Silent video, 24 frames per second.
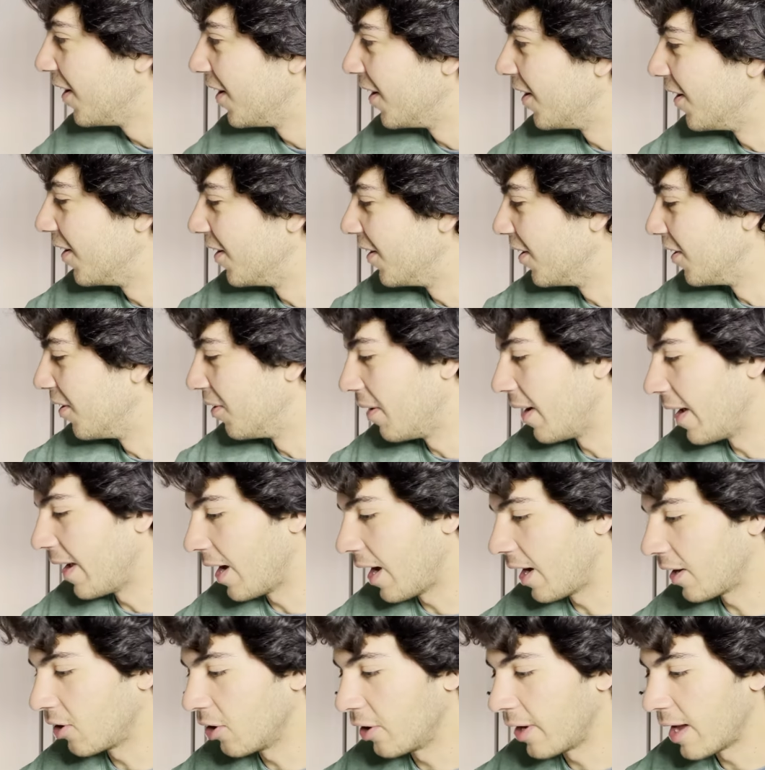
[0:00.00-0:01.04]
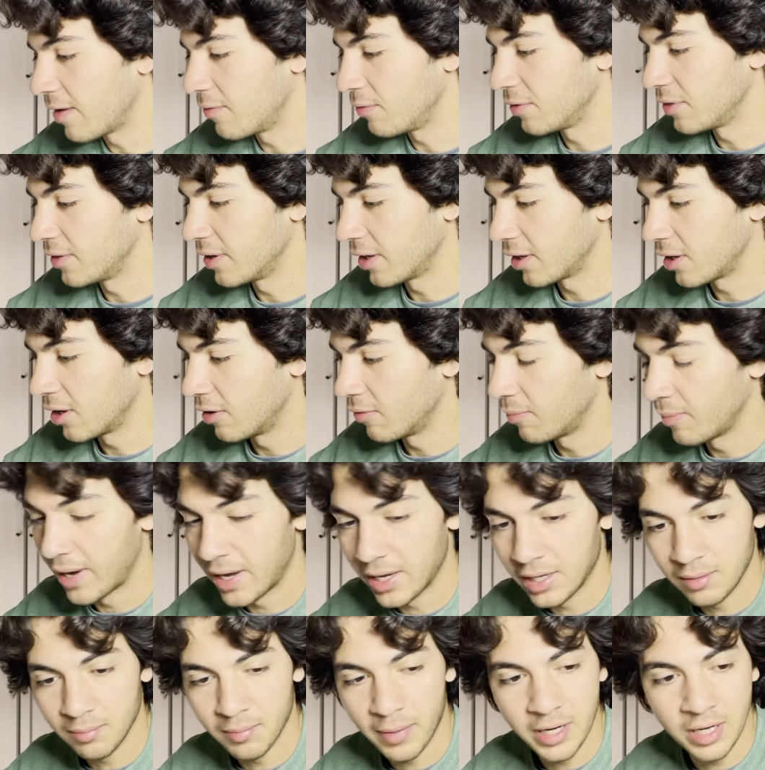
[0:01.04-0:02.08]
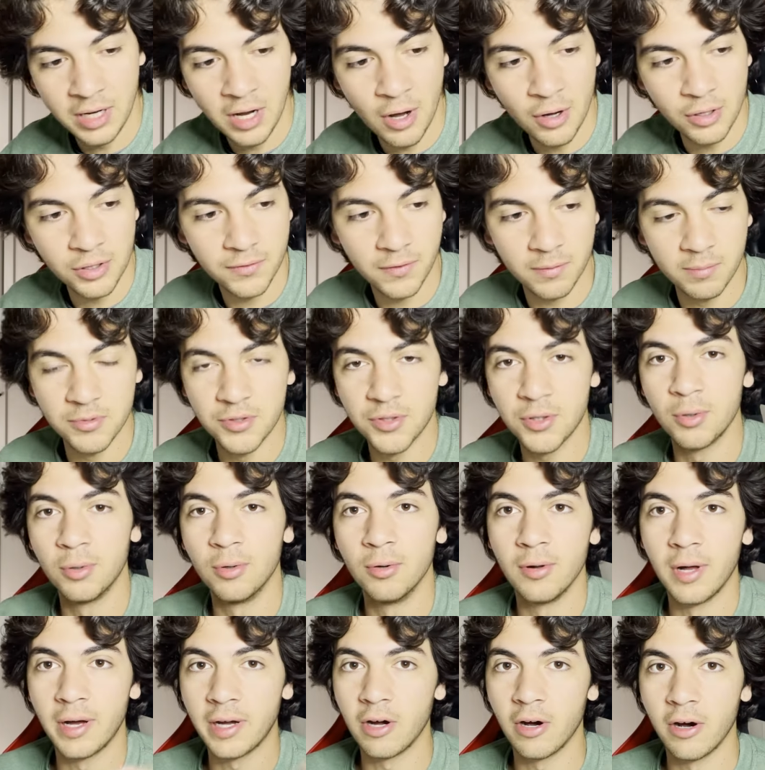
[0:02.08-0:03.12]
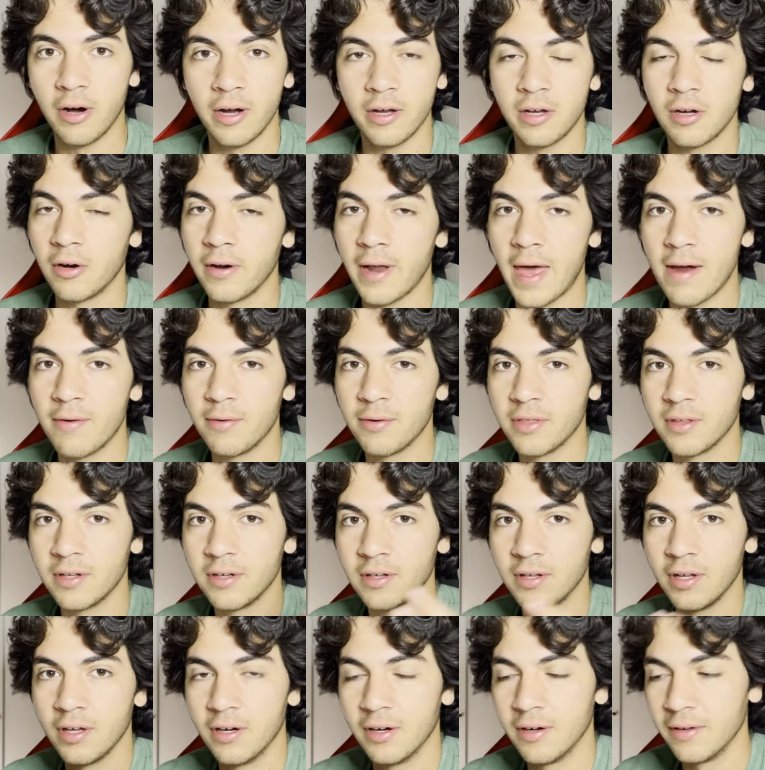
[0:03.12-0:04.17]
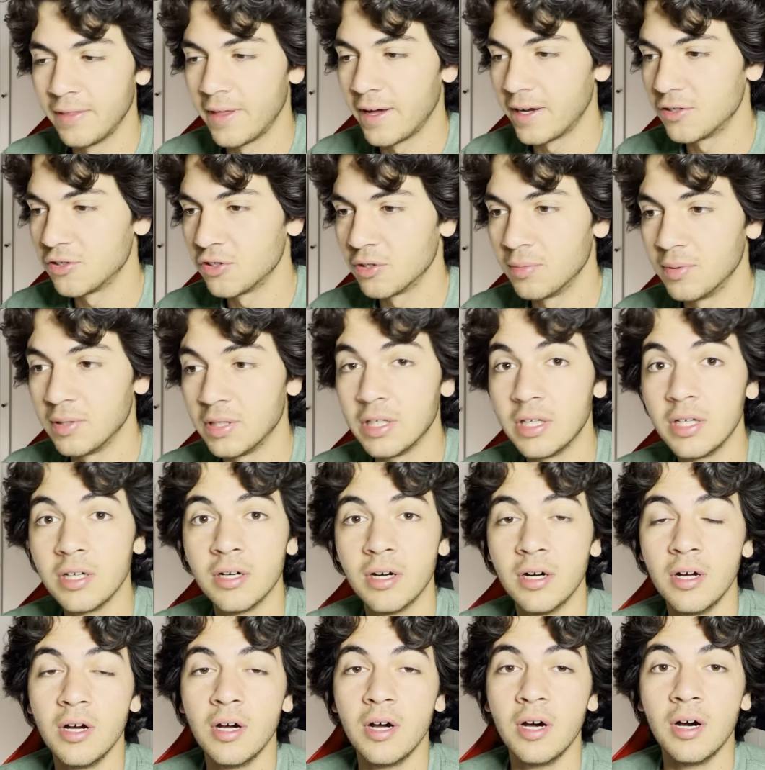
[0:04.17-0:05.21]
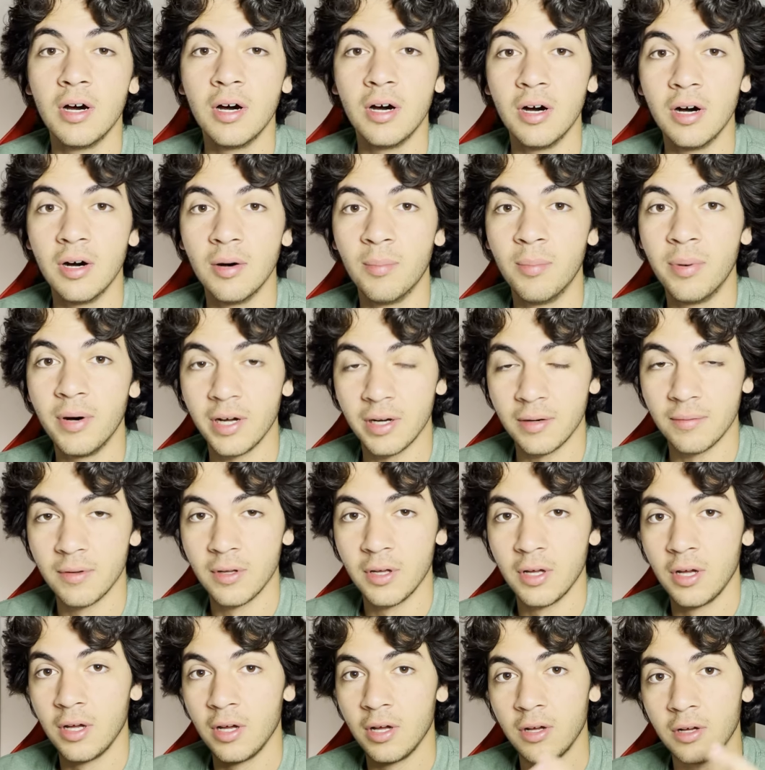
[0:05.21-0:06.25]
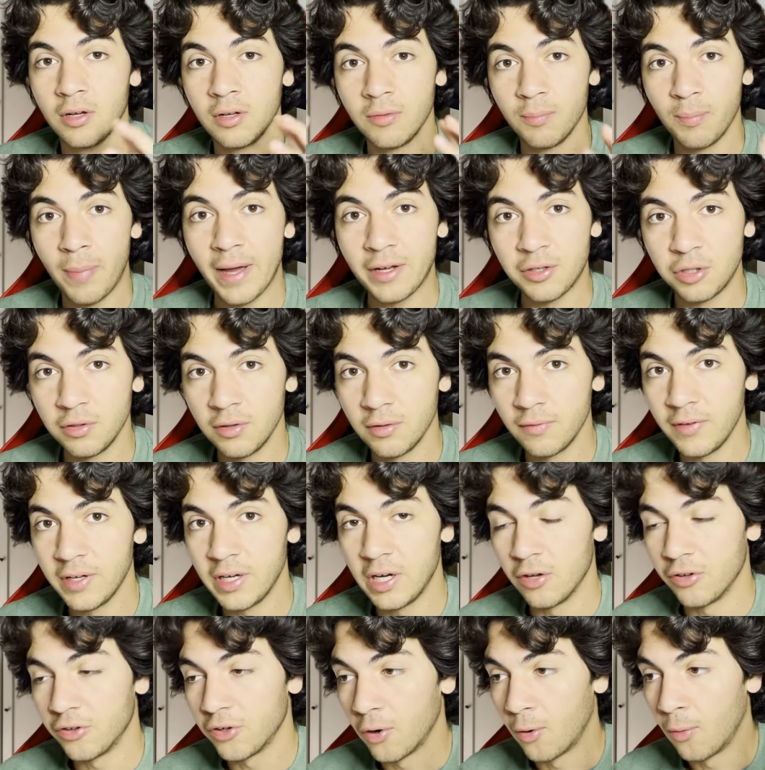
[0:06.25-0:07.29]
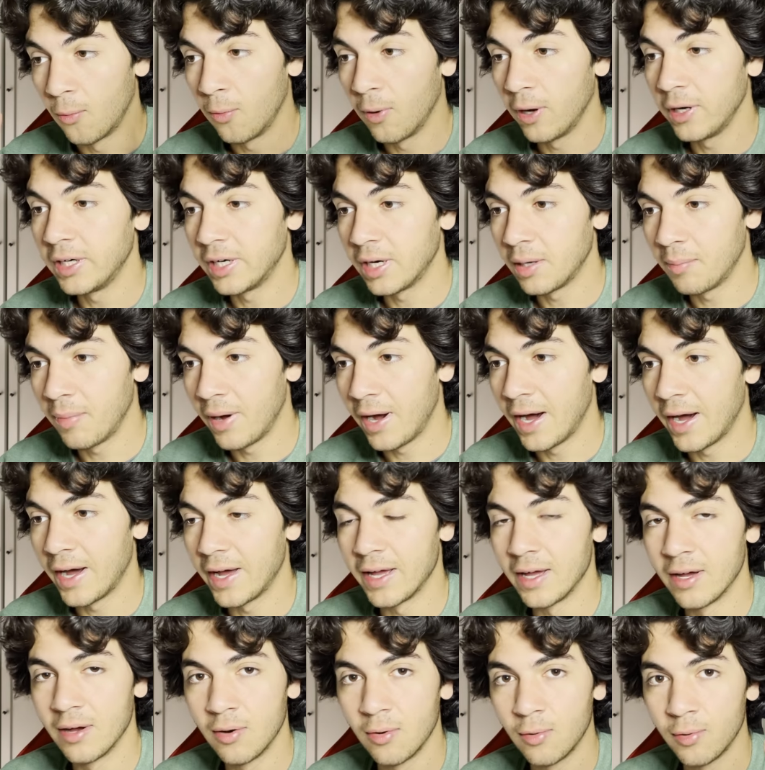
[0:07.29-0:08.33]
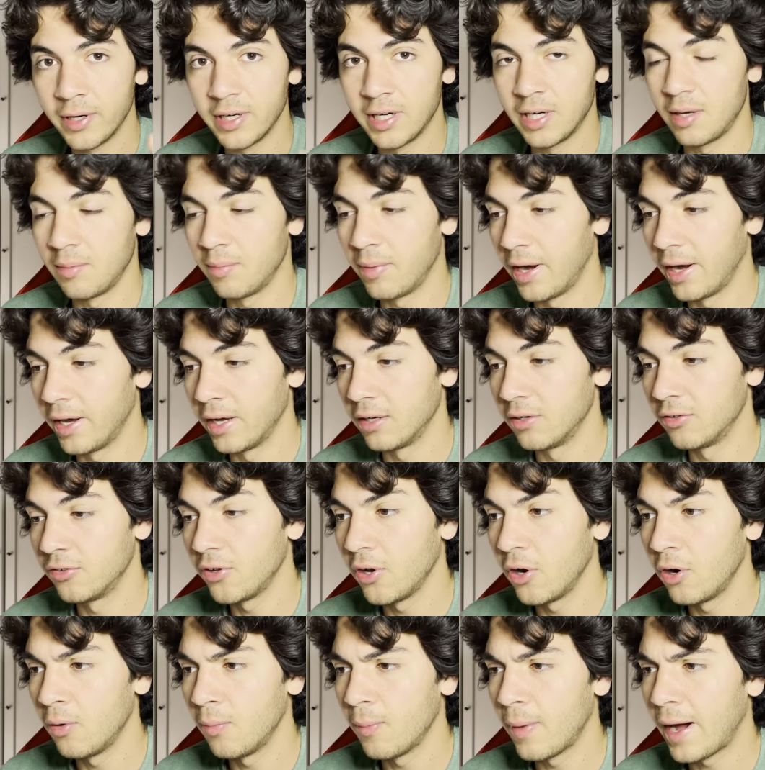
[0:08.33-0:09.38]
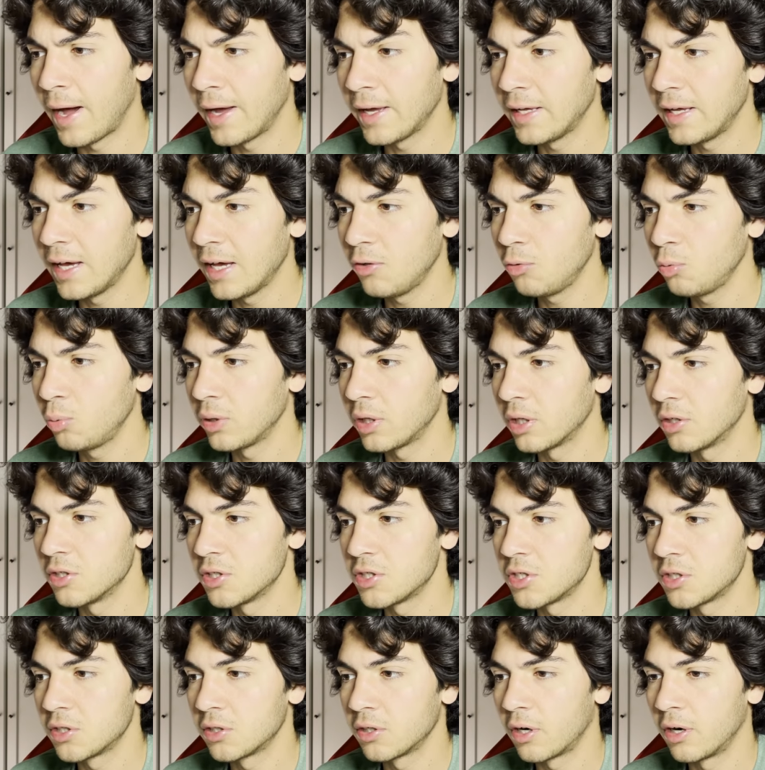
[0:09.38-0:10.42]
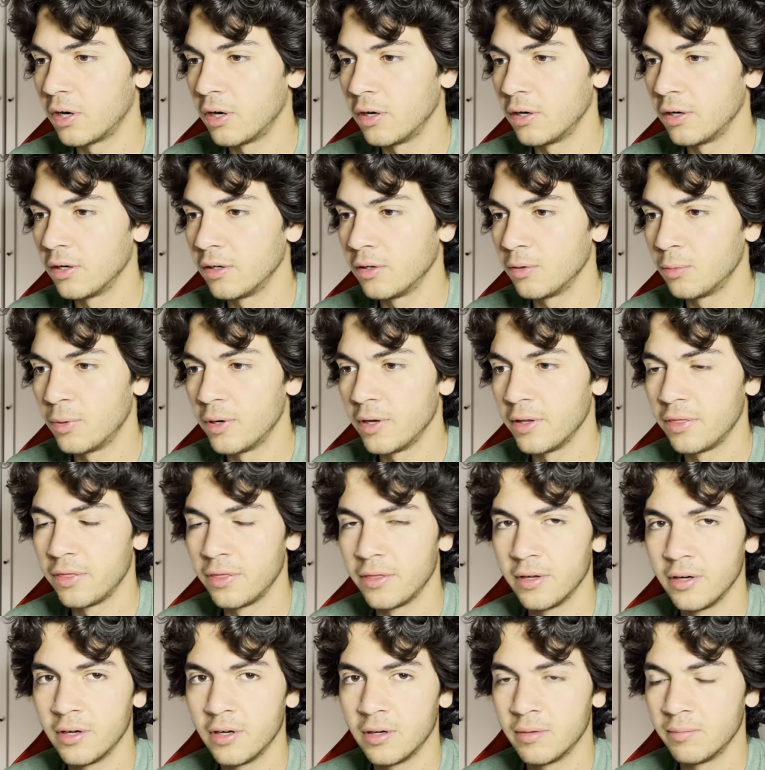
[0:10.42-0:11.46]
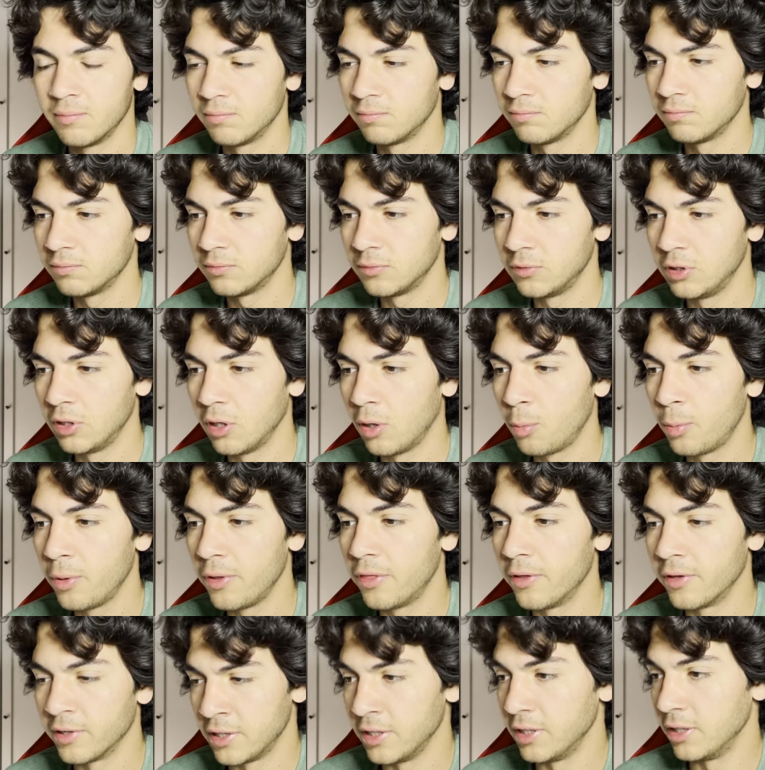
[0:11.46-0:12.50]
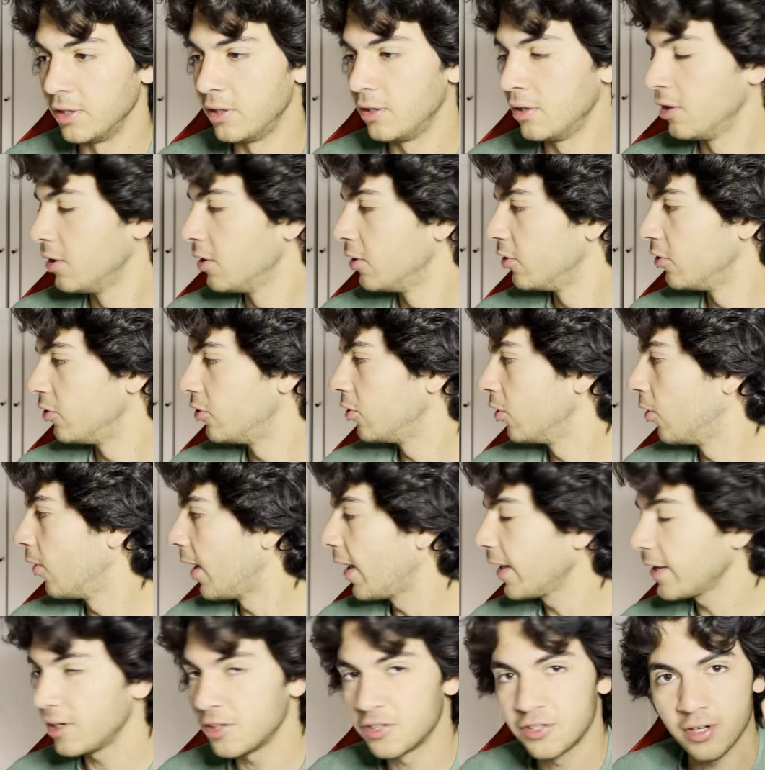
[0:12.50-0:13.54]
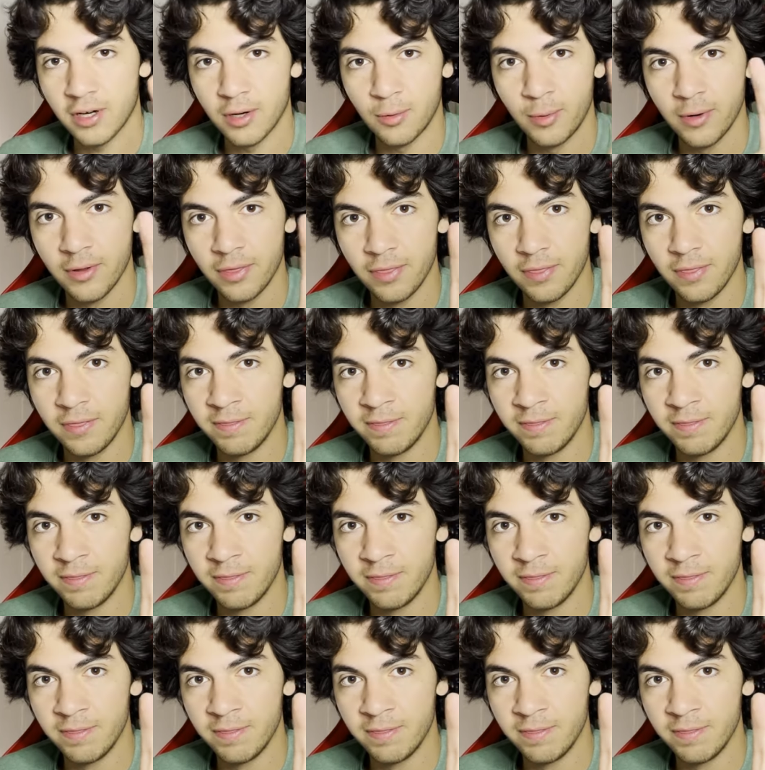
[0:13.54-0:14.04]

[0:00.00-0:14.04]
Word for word: Uh, I, got everything. I got my, my notes from school. I got I got everything uh, that should be here. Uh, but back to the video. So what did I buy? What did I buy it? So I guess we can start with um, not with the heat. So I guess start with